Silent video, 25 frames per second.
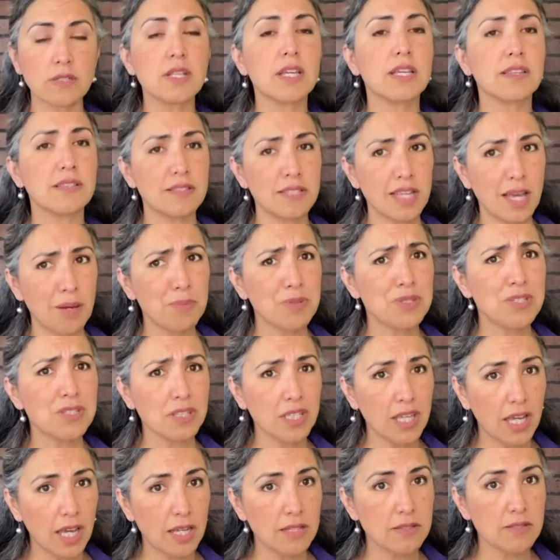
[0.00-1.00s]
This happens in
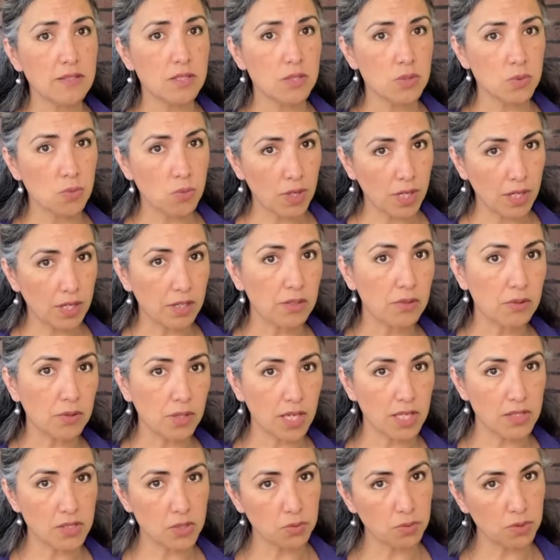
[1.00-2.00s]
cats as well. Okay,
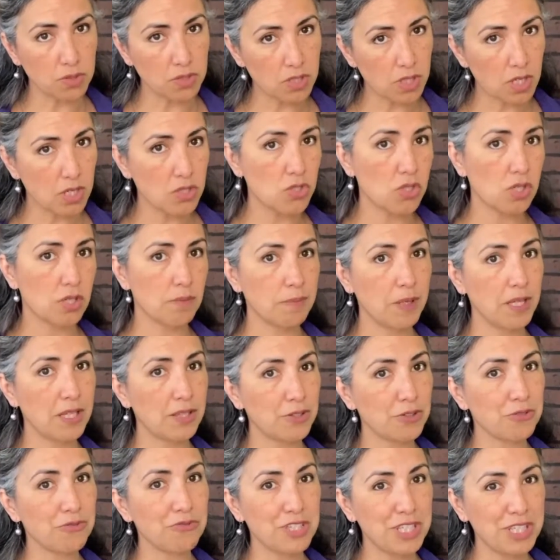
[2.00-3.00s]
so we'll touch on my little
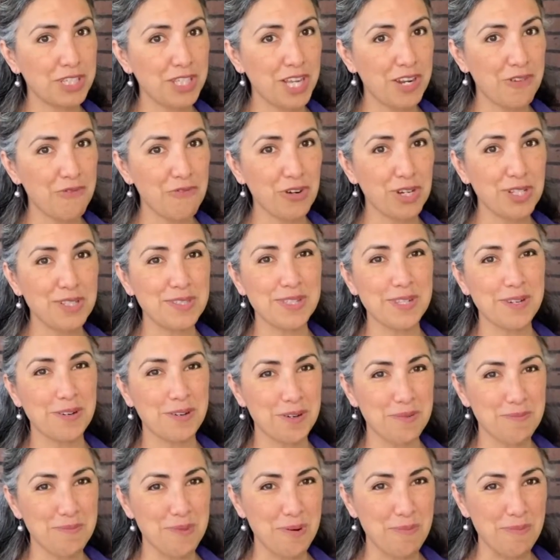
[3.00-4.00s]
feline friends here in a
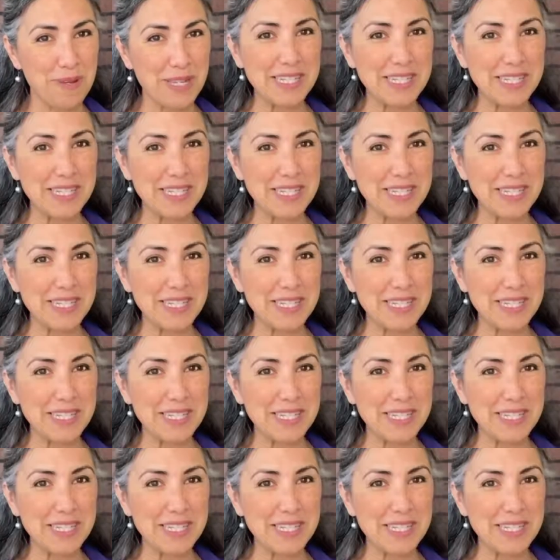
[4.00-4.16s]
moment.